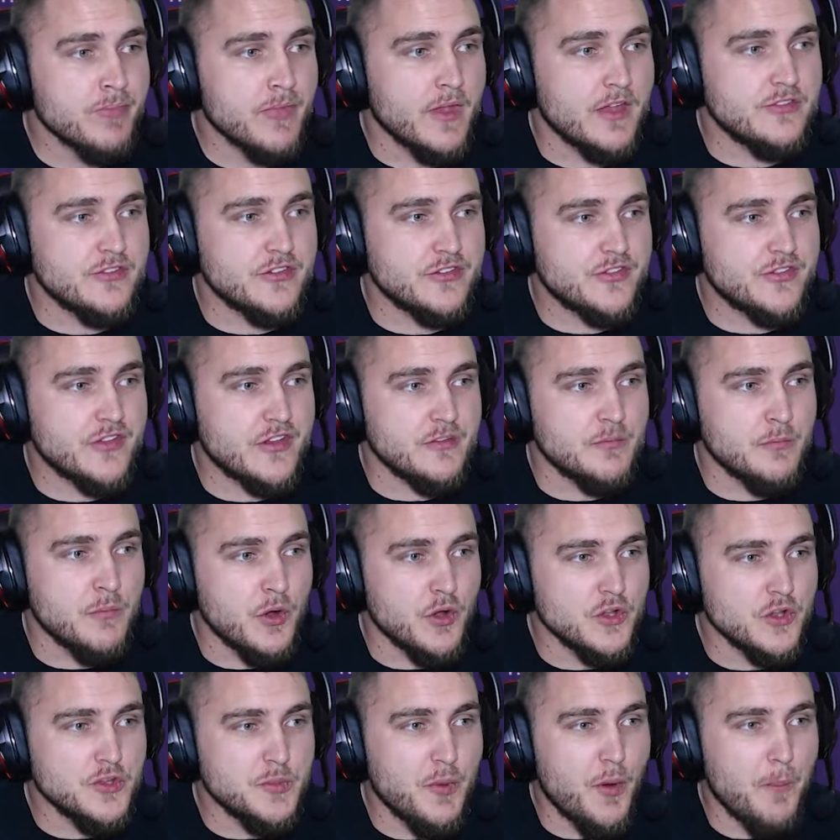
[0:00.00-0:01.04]
is it says
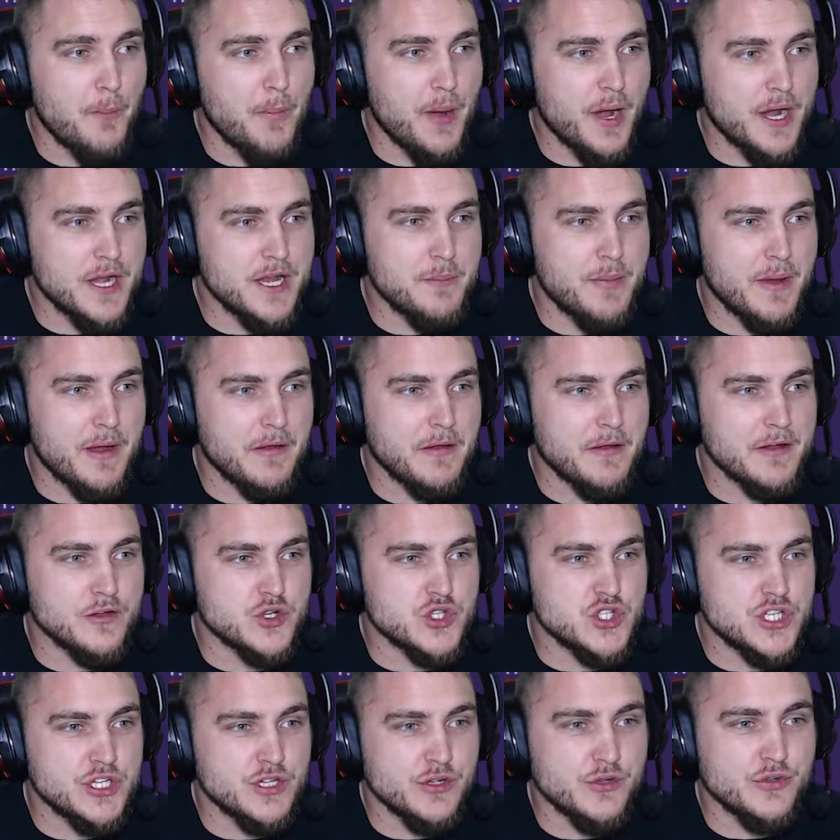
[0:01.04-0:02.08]
multiple Buddy Barrier
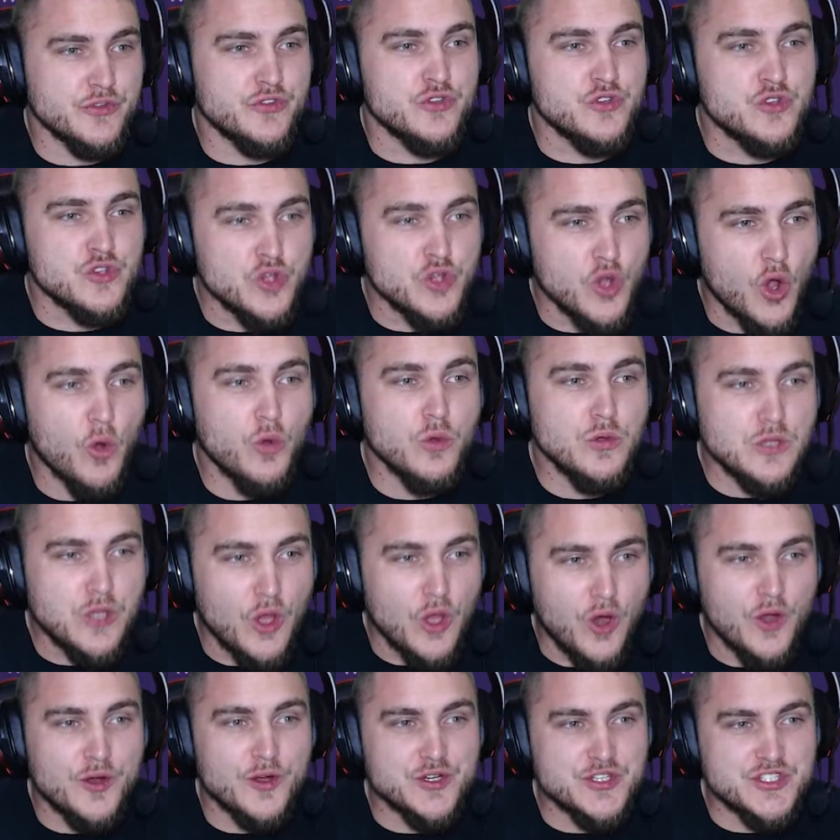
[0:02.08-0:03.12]
shields no
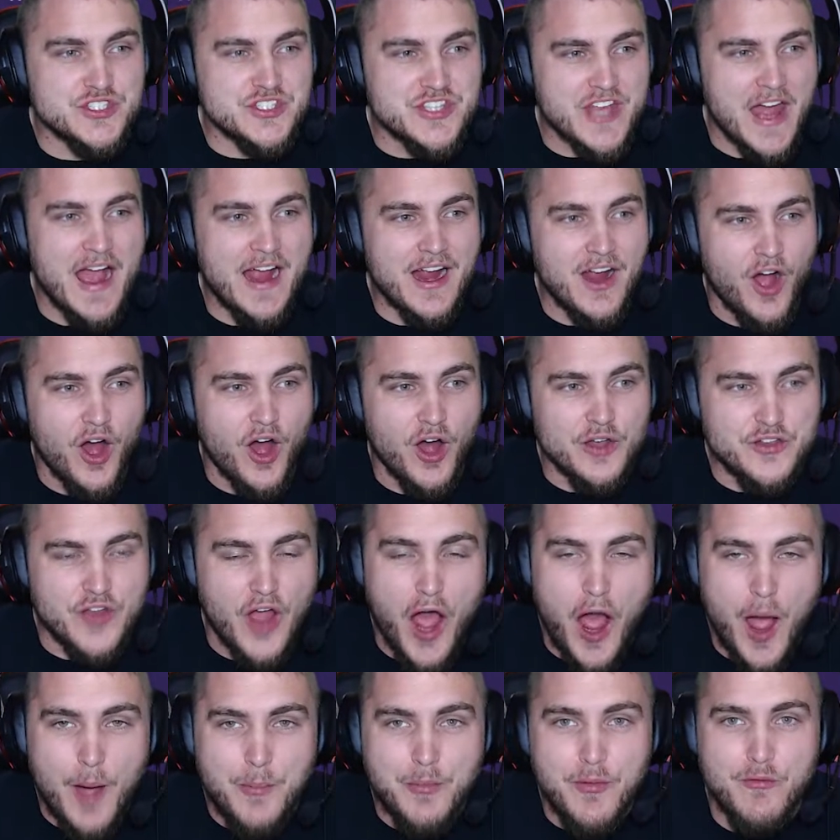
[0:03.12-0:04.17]
longer stack on
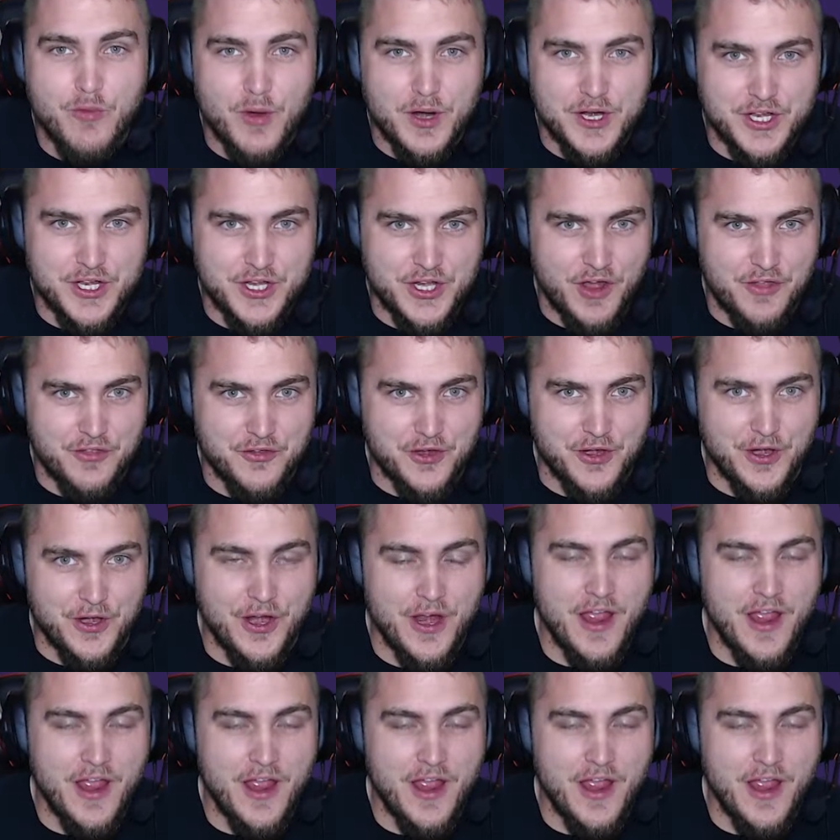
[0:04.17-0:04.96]
top of one another.